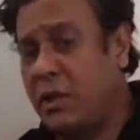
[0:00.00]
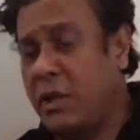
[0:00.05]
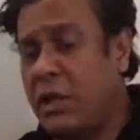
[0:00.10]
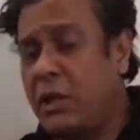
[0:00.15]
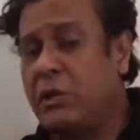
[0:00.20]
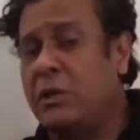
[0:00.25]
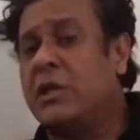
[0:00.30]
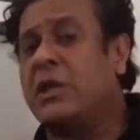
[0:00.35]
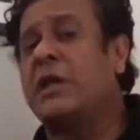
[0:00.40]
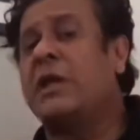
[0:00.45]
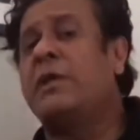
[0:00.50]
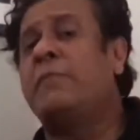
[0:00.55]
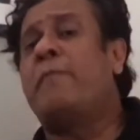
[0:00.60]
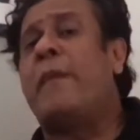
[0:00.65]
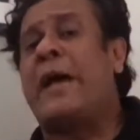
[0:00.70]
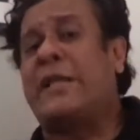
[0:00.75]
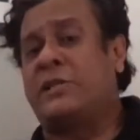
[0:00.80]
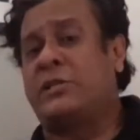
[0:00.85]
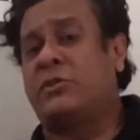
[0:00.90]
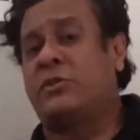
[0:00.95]
either it
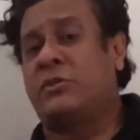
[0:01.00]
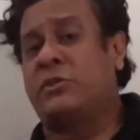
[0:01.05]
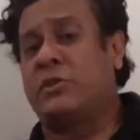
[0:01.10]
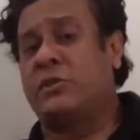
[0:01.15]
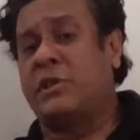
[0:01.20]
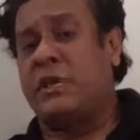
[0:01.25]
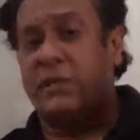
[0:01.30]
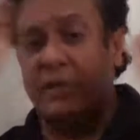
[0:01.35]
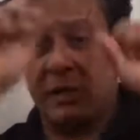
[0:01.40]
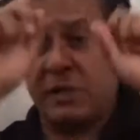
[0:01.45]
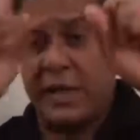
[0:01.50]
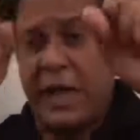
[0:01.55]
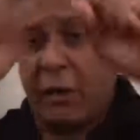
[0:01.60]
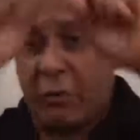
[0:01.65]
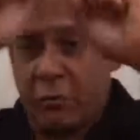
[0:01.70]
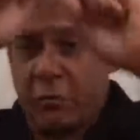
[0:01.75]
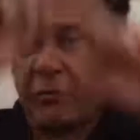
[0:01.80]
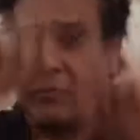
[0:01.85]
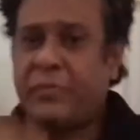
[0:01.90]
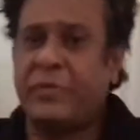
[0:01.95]
matches on the sensor?
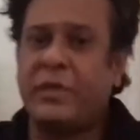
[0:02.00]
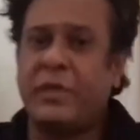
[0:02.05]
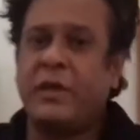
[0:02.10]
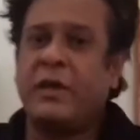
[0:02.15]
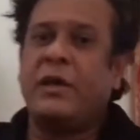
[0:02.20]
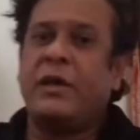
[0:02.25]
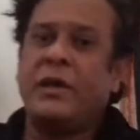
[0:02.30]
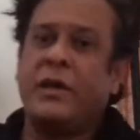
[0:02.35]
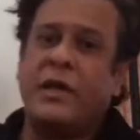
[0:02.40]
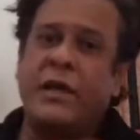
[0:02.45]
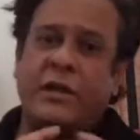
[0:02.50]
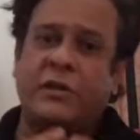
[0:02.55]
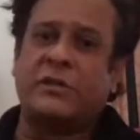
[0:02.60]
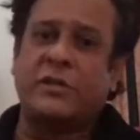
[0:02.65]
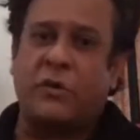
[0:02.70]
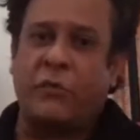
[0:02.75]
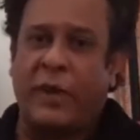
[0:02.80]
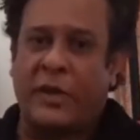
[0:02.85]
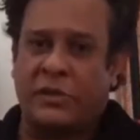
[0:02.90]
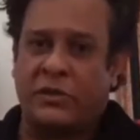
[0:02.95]
Now, here is
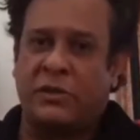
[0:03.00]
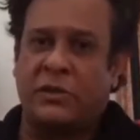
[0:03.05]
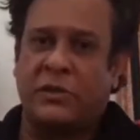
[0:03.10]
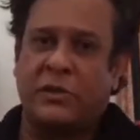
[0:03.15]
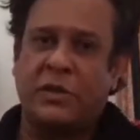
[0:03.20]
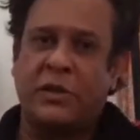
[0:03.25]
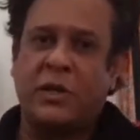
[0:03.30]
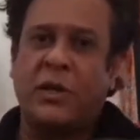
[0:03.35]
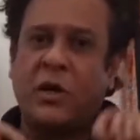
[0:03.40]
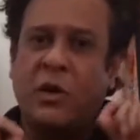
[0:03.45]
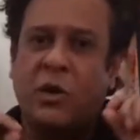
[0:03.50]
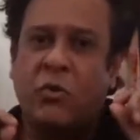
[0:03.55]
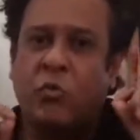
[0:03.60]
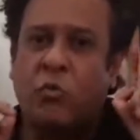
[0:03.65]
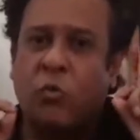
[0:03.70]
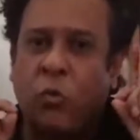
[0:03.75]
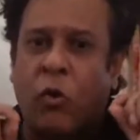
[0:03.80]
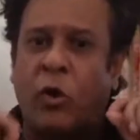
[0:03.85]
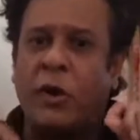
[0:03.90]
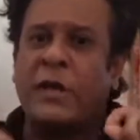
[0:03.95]
the question:
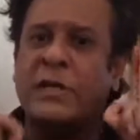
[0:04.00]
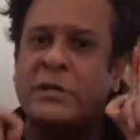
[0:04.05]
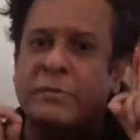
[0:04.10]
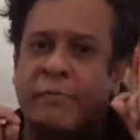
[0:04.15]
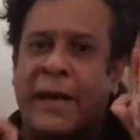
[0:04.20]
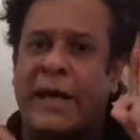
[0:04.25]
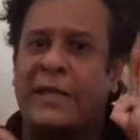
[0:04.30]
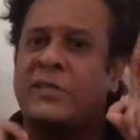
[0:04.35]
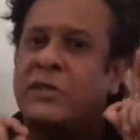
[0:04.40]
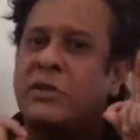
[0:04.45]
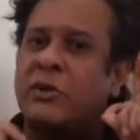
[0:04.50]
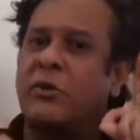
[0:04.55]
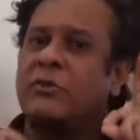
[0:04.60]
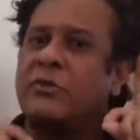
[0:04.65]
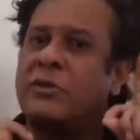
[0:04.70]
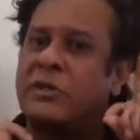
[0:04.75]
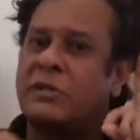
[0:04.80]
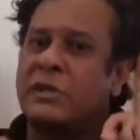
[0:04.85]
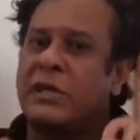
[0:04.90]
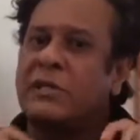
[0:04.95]
what is matching
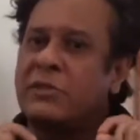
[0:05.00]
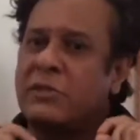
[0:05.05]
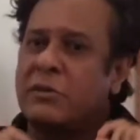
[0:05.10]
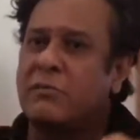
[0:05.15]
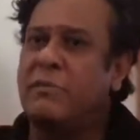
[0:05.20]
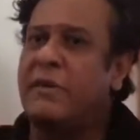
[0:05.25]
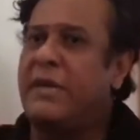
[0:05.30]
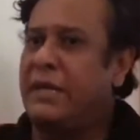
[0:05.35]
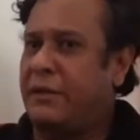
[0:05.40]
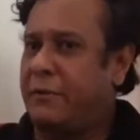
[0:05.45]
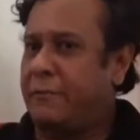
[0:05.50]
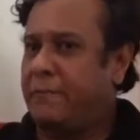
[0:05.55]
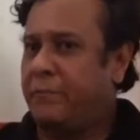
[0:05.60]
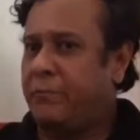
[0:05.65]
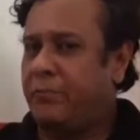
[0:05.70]
on the sensor mean?